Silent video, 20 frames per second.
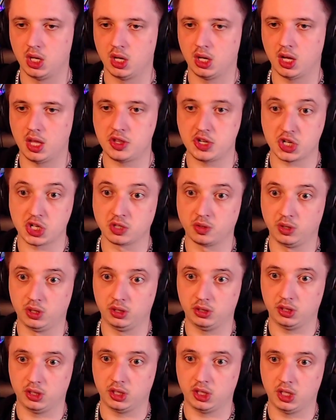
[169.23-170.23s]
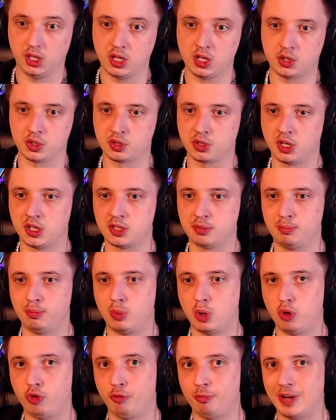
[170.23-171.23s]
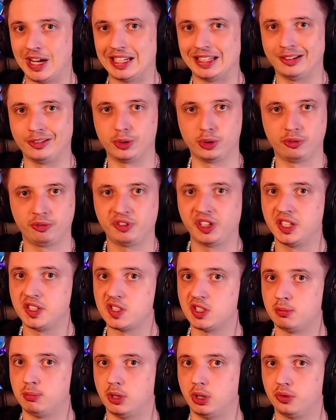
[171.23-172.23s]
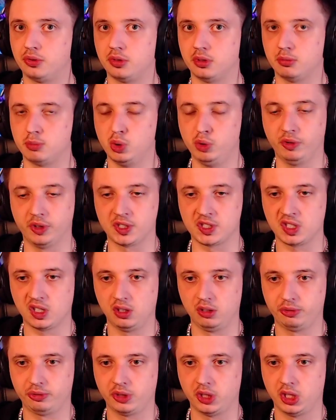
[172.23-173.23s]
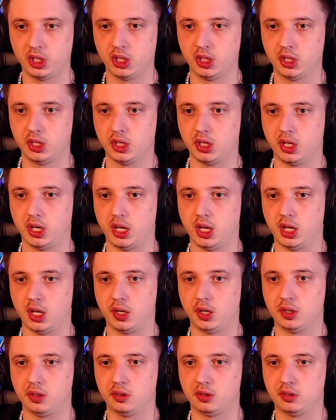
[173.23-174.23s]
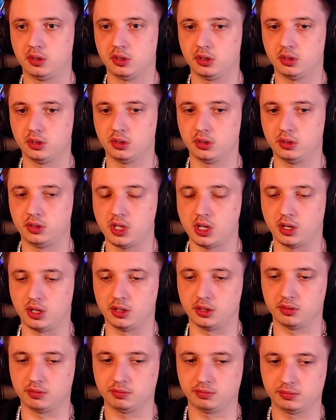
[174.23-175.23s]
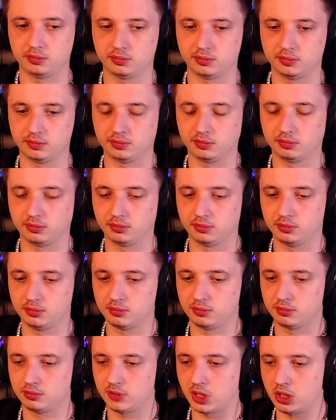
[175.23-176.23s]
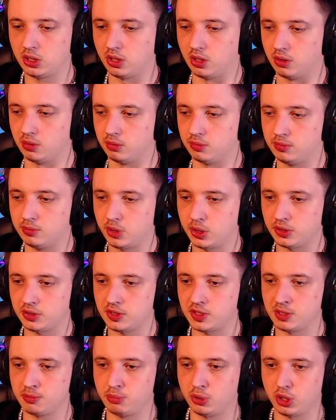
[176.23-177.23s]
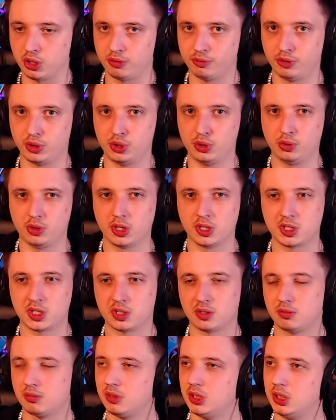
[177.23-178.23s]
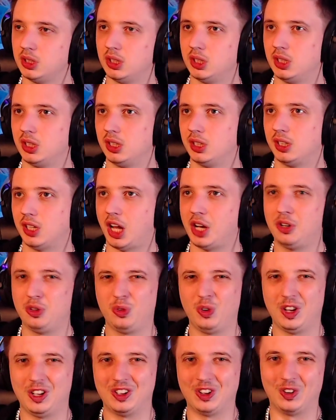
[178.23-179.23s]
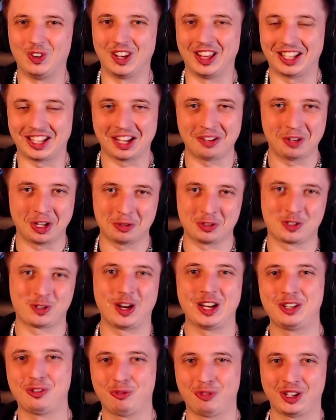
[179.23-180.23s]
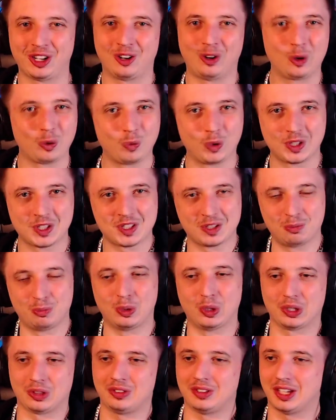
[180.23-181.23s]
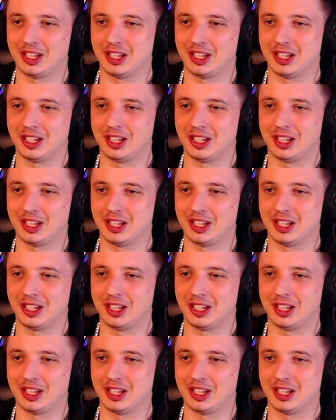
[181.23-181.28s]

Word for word: In general, it also has both bad and good things about the move itself. And yeah, I don't know, what is important for you guys? I don't really know, like, I'm trying to figure out what is important. I